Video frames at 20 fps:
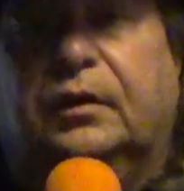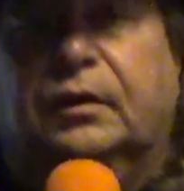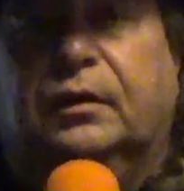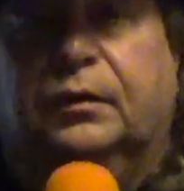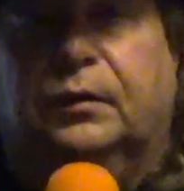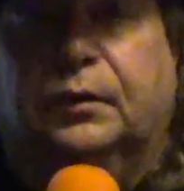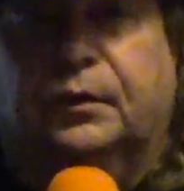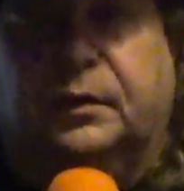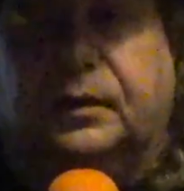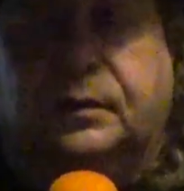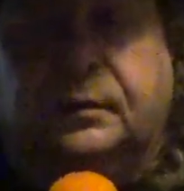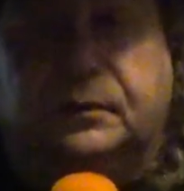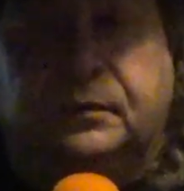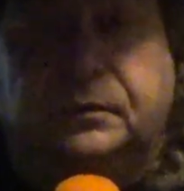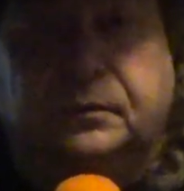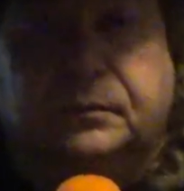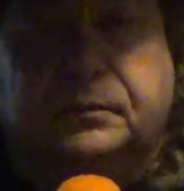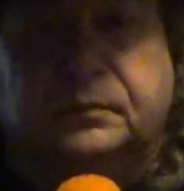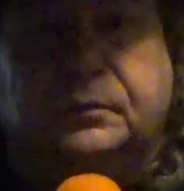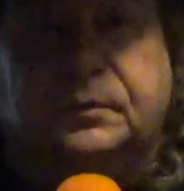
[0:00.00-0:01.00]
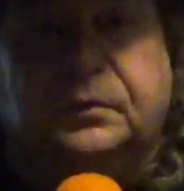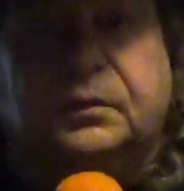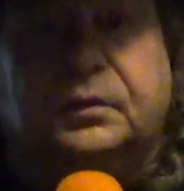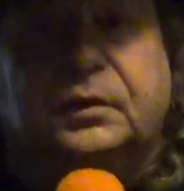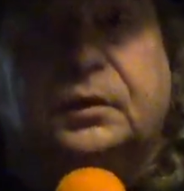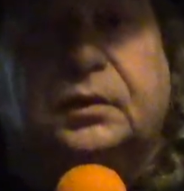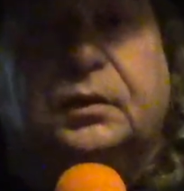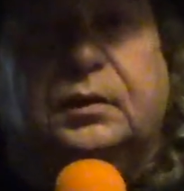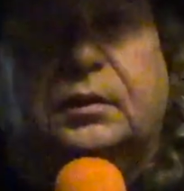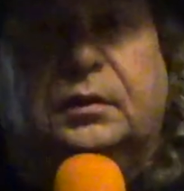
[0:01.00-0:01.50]
or,
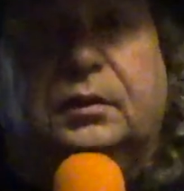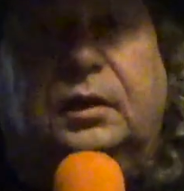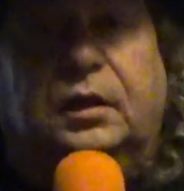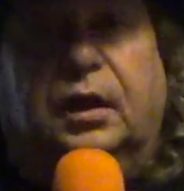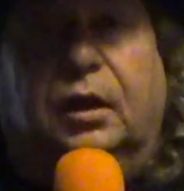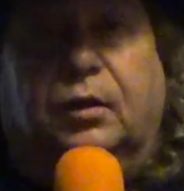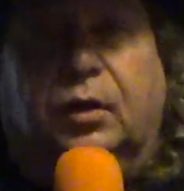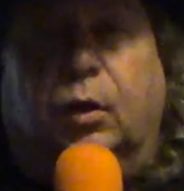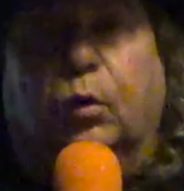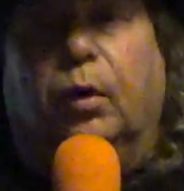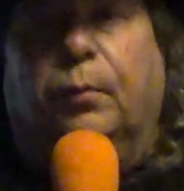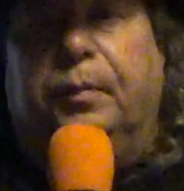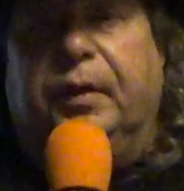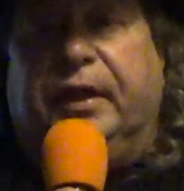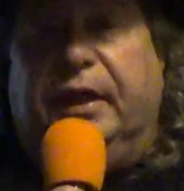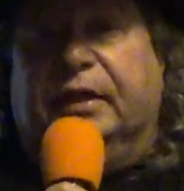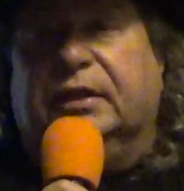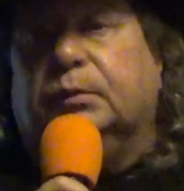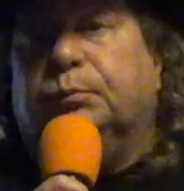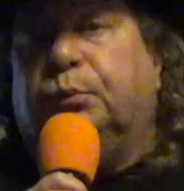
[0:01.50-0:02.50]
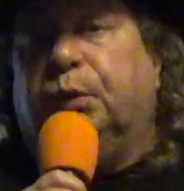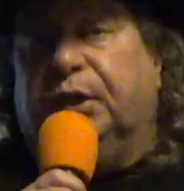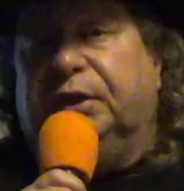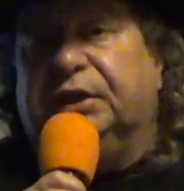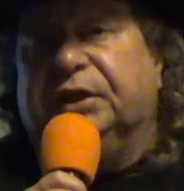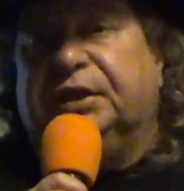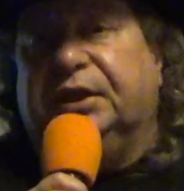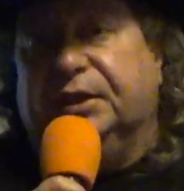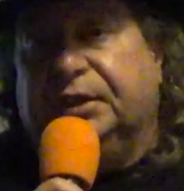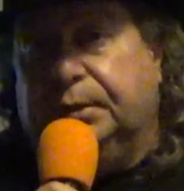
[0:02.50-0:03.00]
you know, go up against
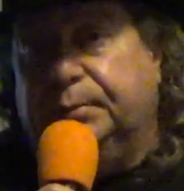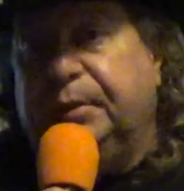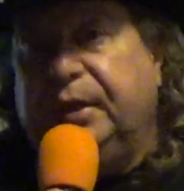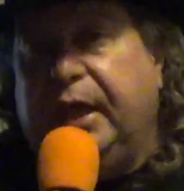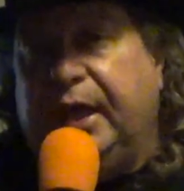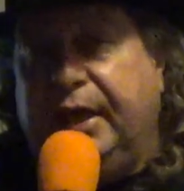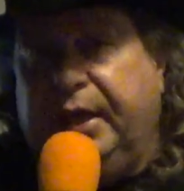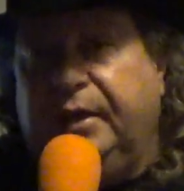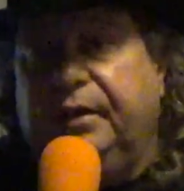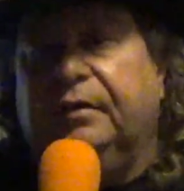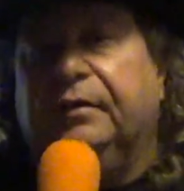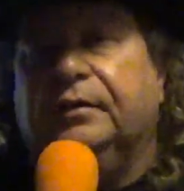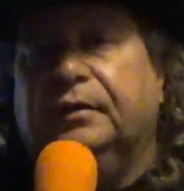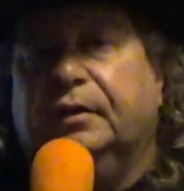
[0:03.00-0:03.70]
prejudice and hate,